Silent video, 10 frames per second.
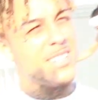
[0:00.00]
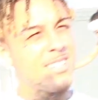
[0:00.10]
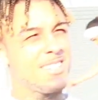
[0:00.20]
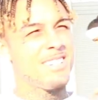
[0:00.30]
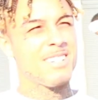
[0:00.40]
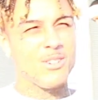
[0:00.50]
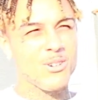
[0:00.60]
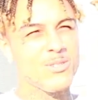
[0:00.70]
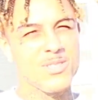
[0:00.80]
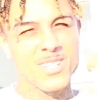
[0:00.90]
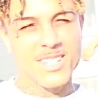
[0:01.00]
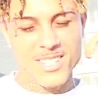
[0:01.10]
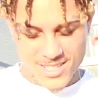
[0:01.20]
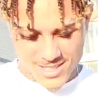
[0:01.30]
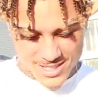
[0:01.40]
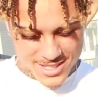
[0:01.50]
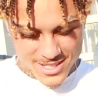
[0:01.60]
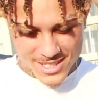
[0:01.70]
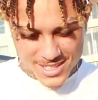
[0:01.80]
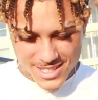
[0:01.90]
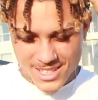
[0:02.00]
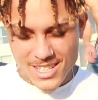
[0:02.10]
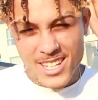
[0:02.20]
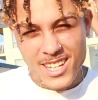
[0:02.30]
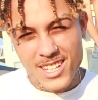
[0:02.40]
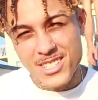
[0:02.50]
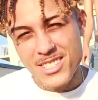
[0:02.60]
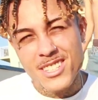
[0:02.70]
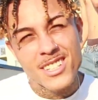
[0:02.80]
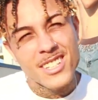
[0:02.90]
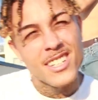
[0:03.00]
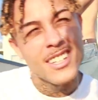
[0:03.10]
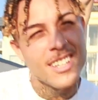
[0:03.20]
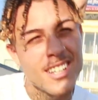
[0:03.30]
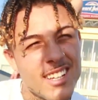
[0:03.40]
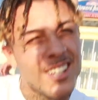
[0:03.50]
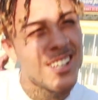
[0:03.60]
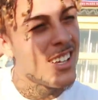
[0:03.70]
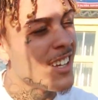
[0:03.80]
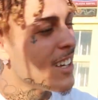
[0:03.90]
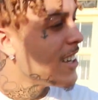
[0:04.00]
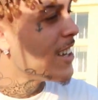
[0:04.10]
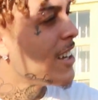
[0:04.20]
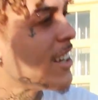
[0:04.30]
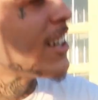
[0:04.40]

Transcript: here cruising. Yeah? Yes. Hey, I like that